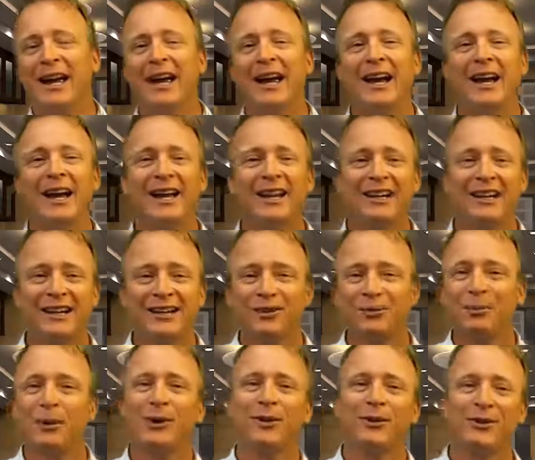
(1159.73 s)
and
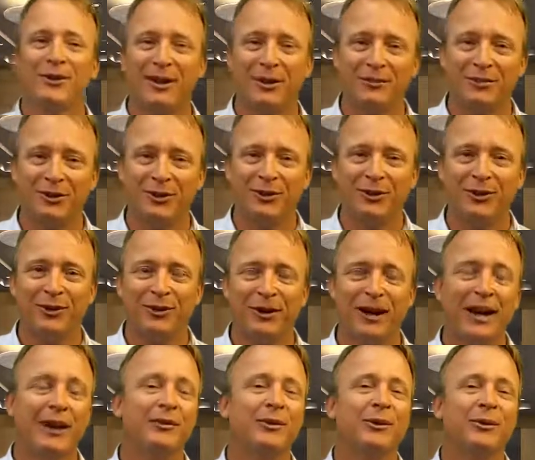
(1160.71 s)
expose them
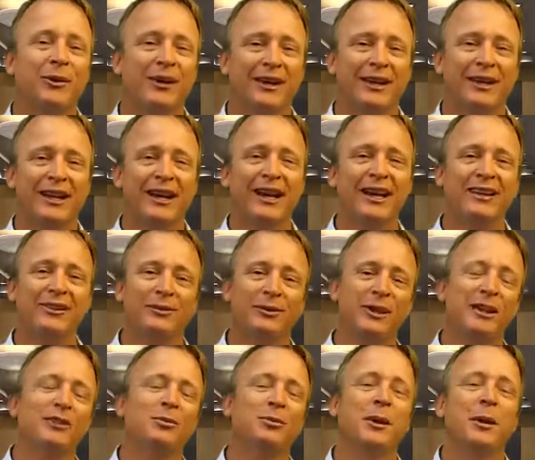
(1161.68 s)
to everyone that
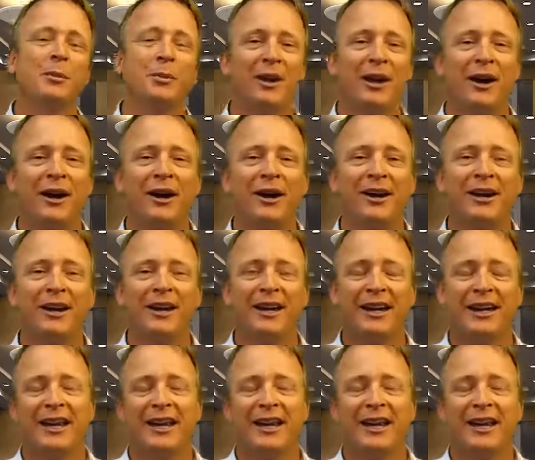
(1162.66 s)
reads my blog.